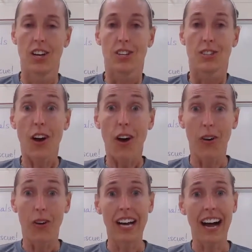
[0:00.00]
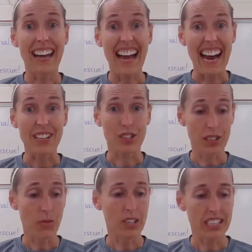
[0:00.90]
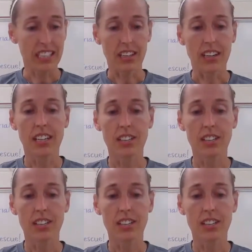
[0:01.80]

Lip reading: So I actually one year